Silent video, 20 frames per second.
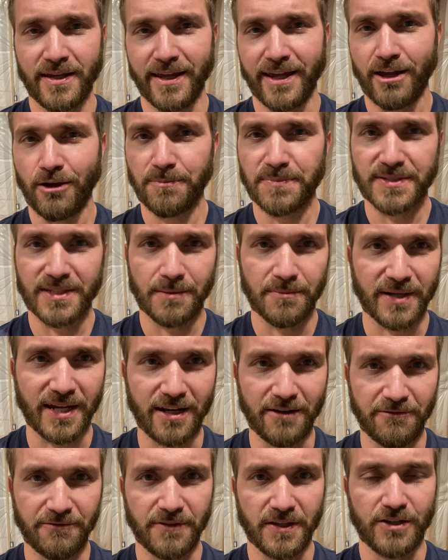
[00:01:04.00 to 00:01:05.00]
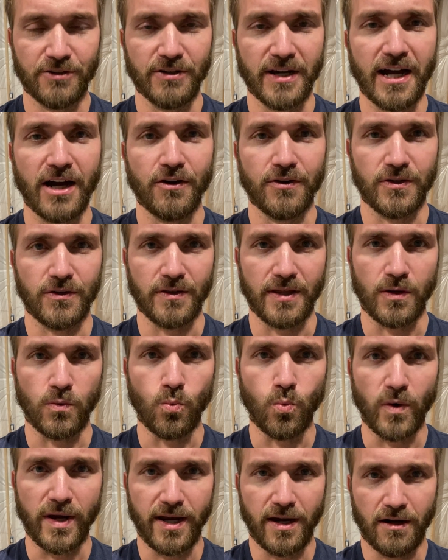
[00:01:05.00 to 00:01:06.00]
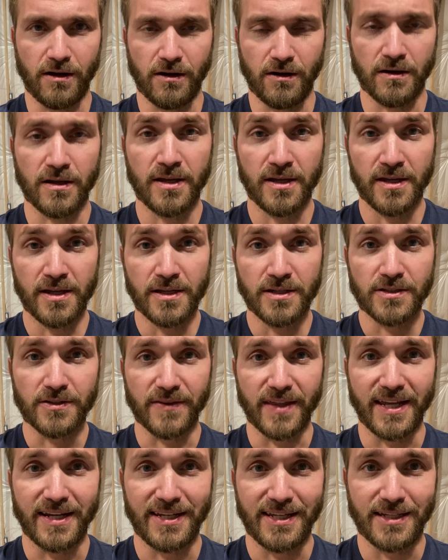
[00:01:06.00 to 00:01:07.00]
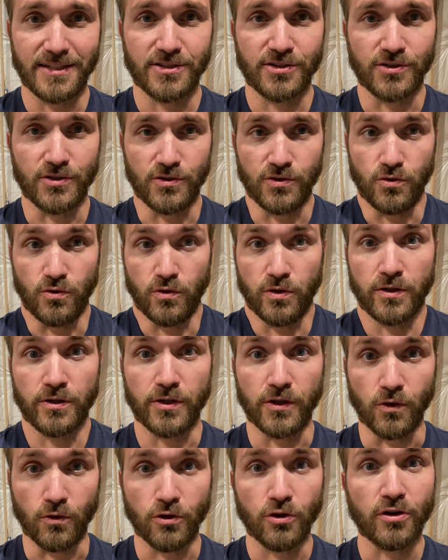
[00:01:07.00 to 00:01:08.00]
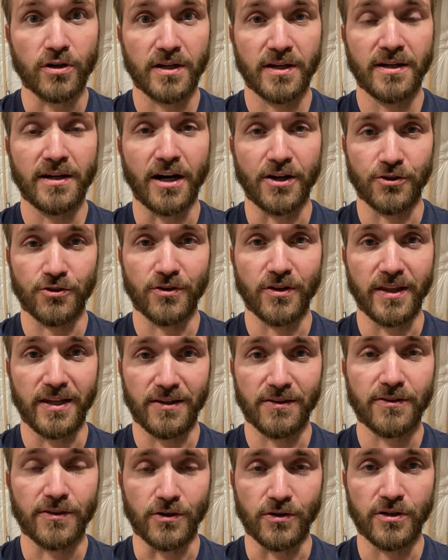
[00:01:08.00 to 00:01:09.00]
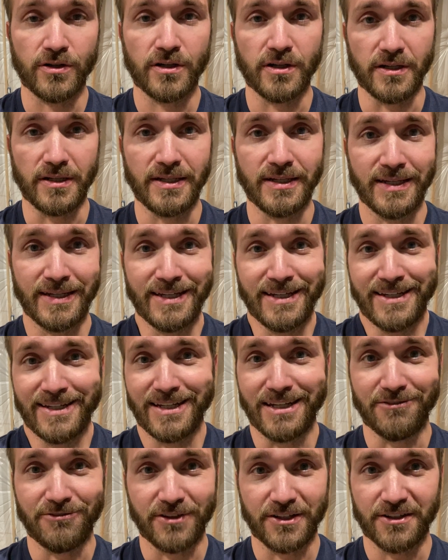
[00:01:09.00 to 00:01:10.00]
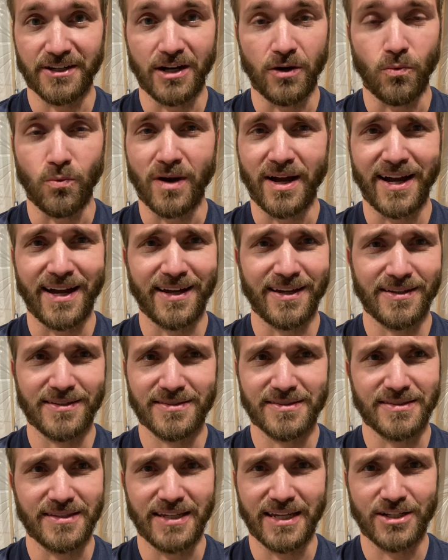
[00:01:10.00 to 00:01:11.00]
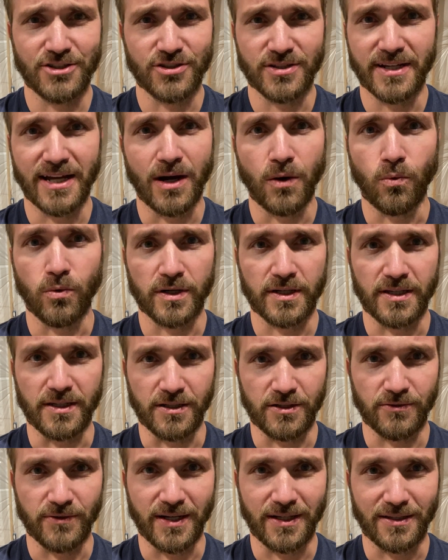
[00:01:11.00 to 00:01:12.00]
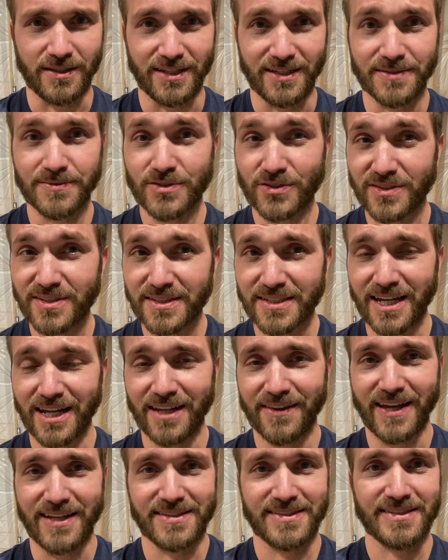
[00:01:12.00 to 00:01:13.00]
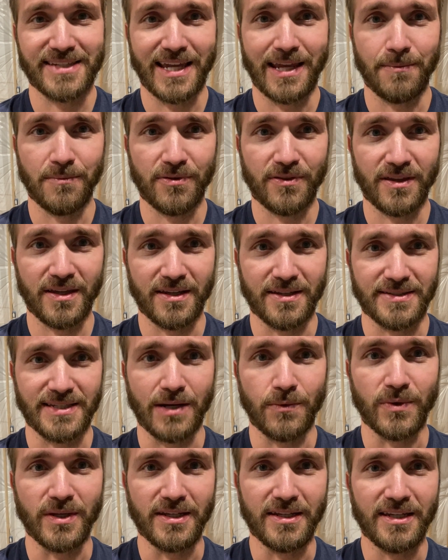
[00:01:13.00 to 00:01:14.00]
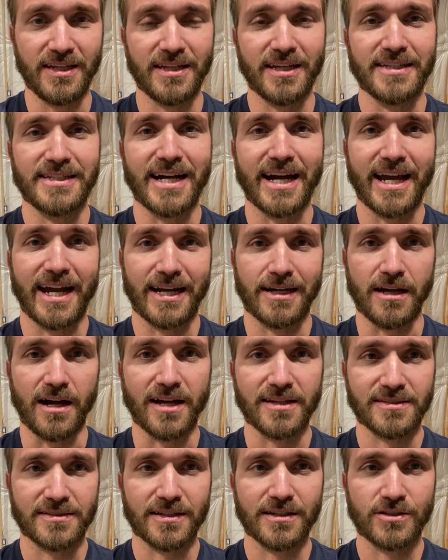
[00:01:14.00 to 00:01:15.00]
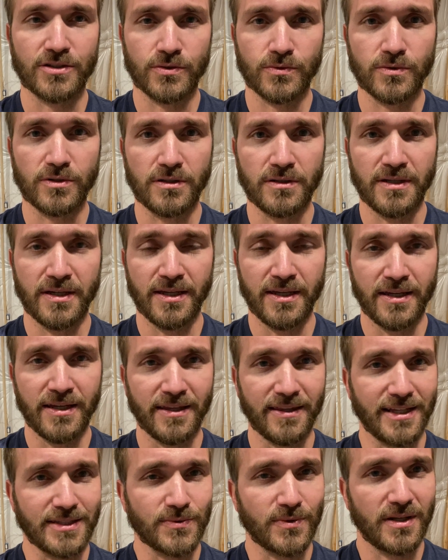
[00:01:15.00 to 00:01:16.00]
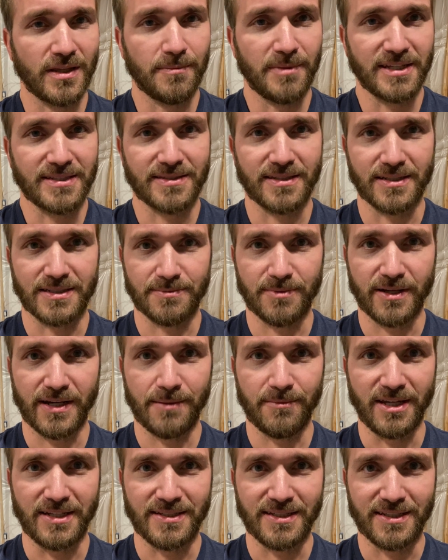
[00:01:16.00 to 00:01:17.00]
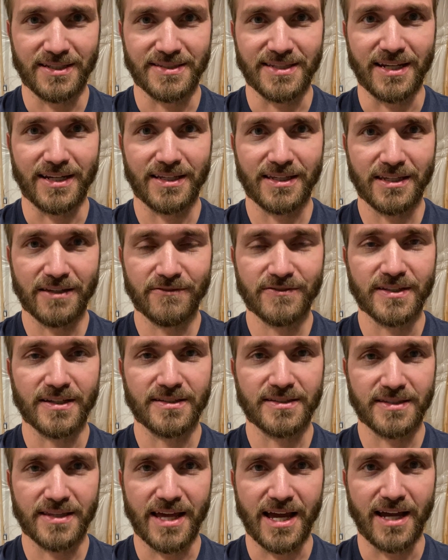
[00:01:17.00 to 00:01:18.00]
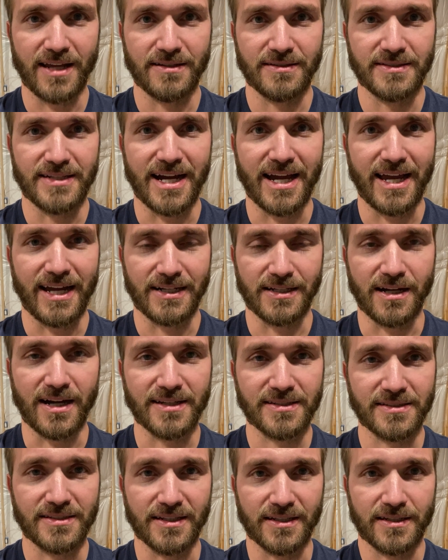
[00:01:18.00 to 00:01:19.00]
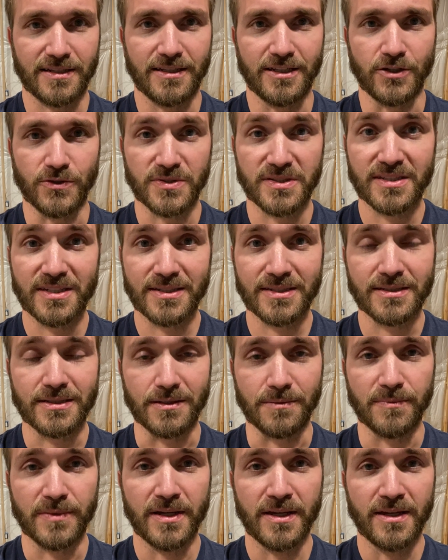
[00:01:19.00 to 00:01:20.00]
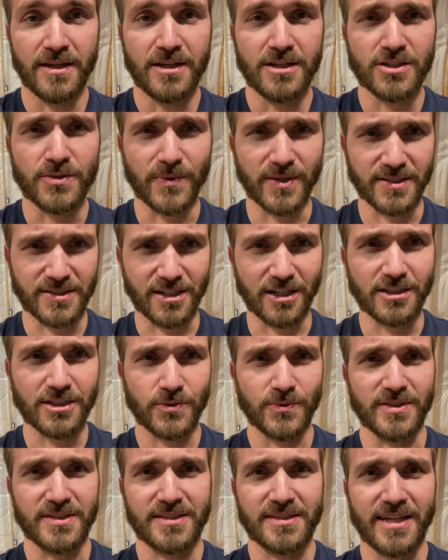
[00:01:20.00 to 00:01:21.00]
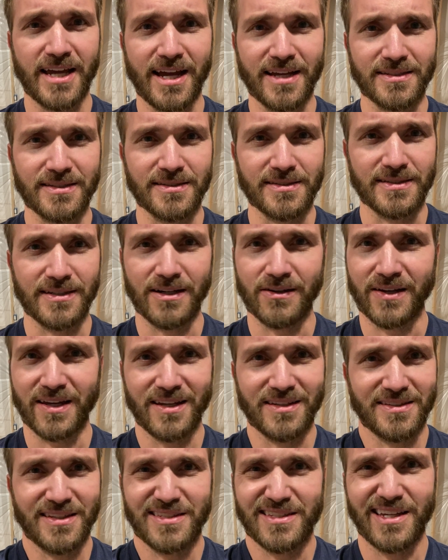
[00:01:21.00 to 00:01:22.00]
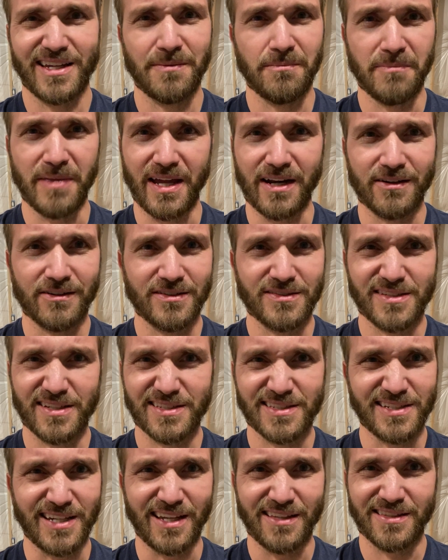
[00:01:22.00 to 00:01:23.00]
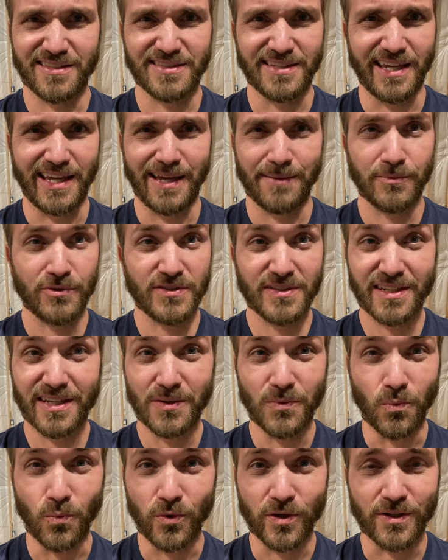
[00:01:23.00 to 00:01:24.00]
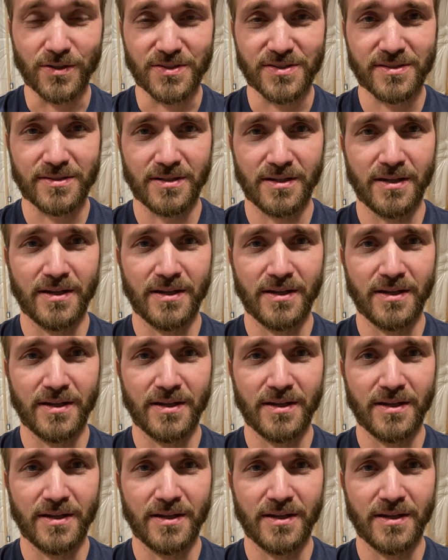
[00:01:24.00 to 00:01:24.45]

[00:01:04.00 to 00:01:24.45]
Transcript: It helps them kind of figure out like where do they need to look underneath the hood and figure out why is the engine not working correctly. So this is kind of that same thing, is that we need a diagnostic tool. That's one of the best things about MAT, is that it gives us that diagnostic system, so we can start to assess and see, okay, is this getting better? Is it staying the same, or is it getting worse?